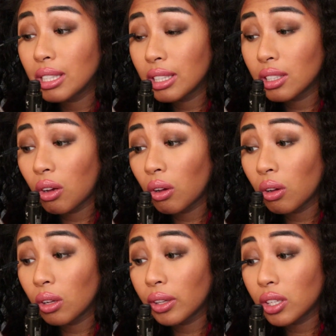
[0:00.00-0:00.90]
business
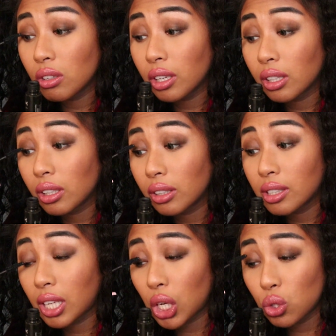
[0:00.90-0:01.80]
call that you can
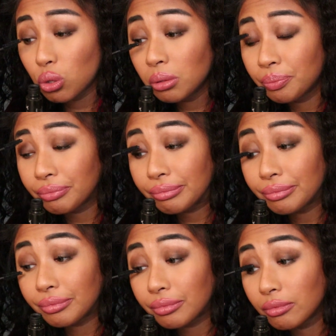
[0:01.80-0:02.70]
schedule.
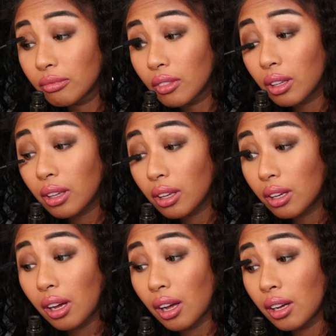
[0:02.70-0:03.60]

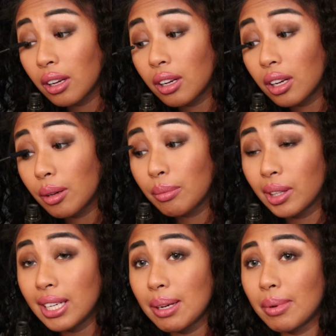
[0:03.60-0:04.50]

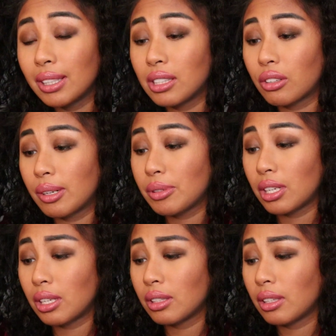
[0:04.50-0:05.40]
Link in my
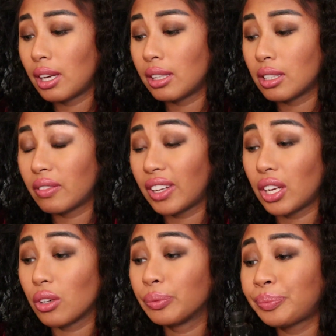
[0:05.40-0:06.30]
description in this
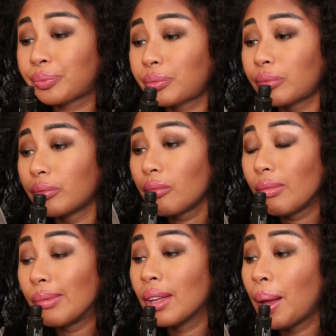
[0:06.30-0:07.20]
video,
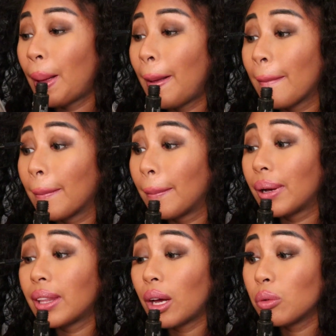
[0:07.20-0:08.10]

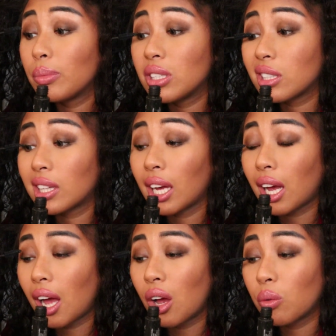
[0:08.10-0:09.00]
but that will be just
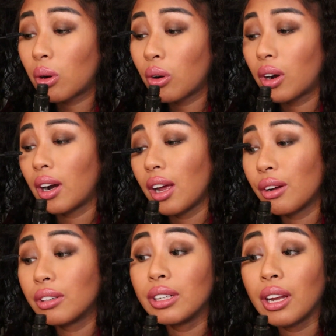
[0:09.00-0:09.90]
like an hour or
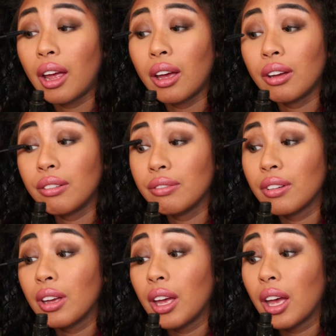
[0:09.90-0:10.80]
hour and a half.
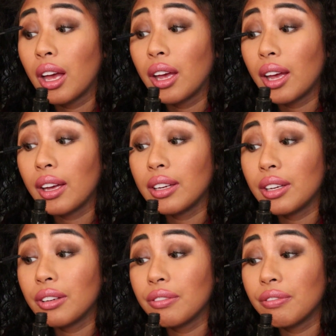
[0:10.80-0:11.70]

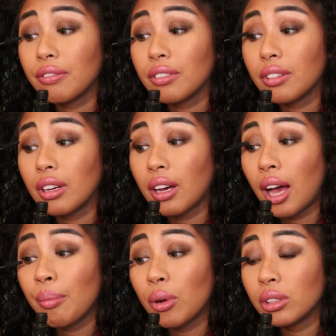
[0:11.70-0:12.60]
If
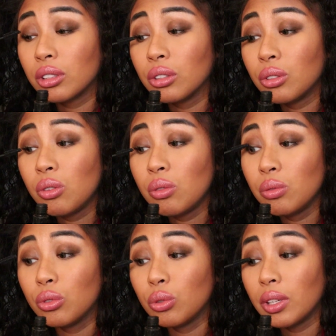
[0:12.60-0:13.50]
I'm
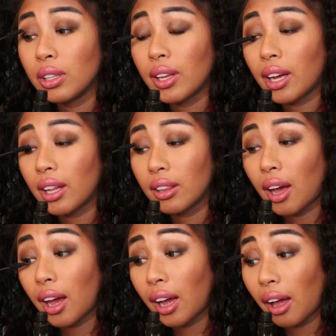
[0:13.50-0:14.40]
also doing like a
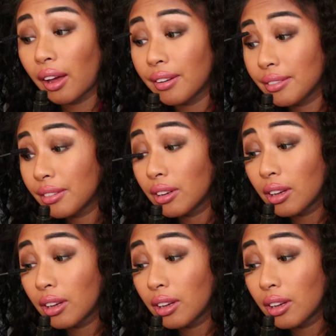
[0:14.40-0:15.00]
live